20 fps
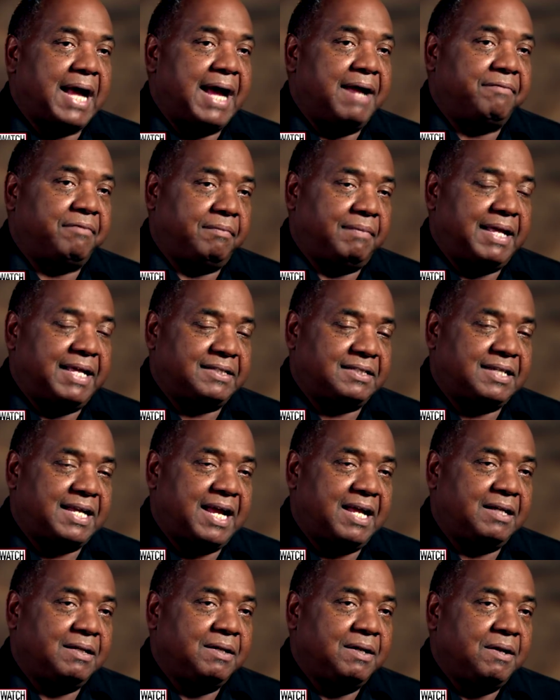guy from last
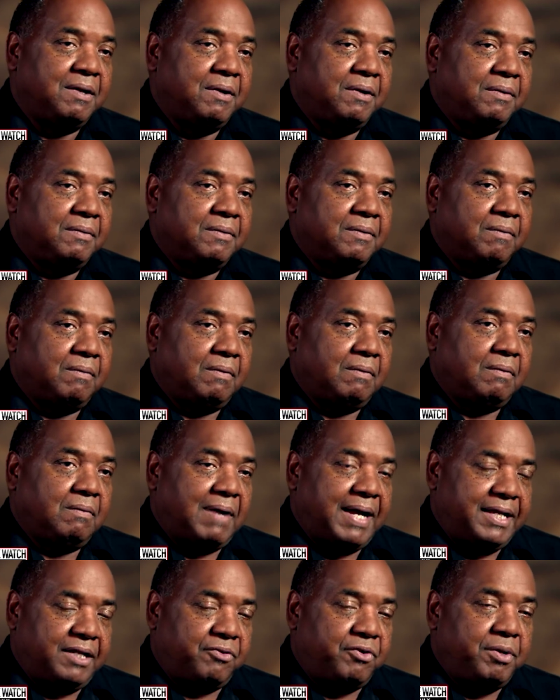night,
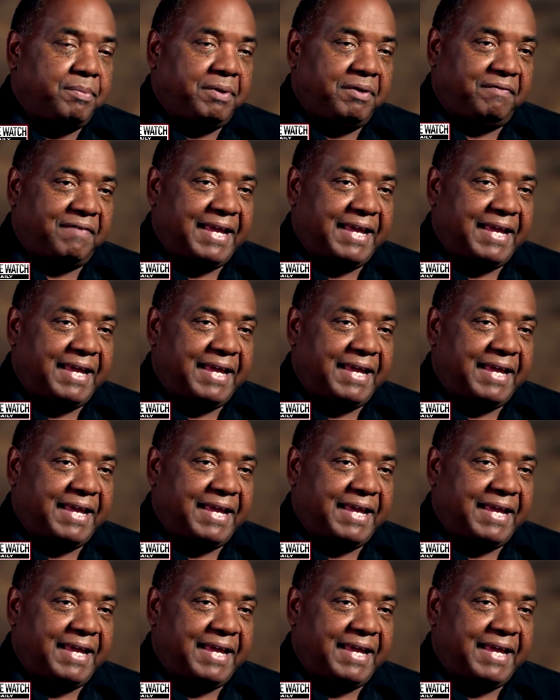white creepy